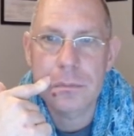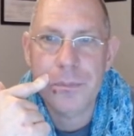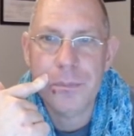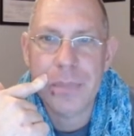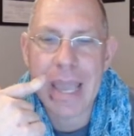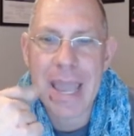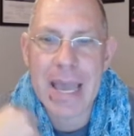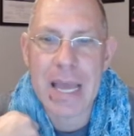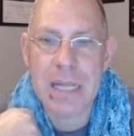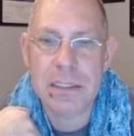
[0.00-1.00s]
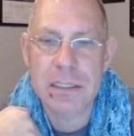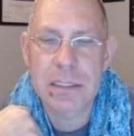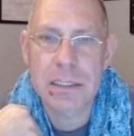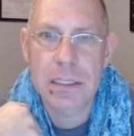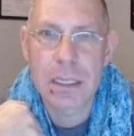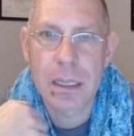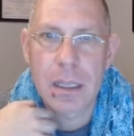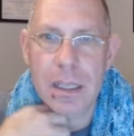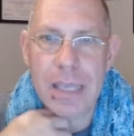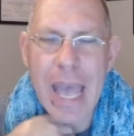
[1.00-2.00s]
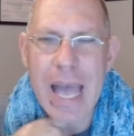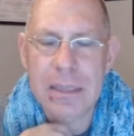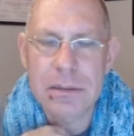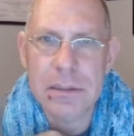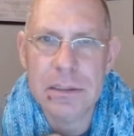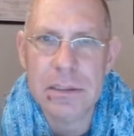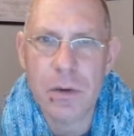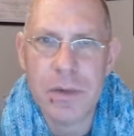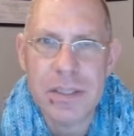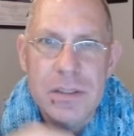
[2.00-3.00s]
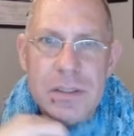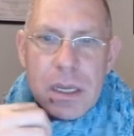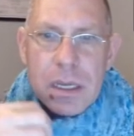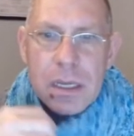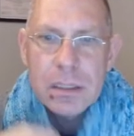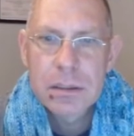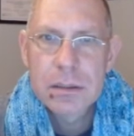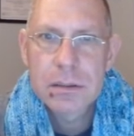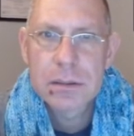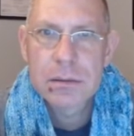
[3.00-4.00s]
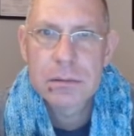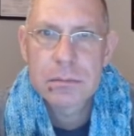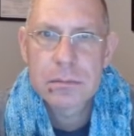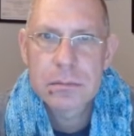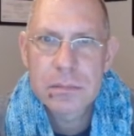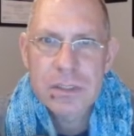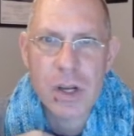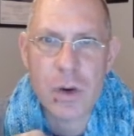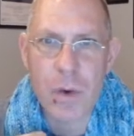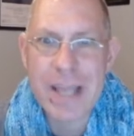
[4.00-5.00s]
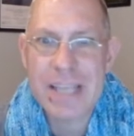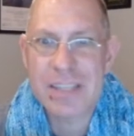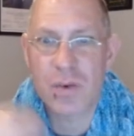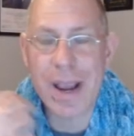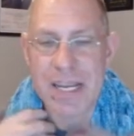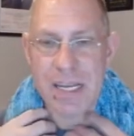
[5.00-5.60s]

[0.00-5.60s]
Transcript: and yeah, so it's uh, it's a great, it's great.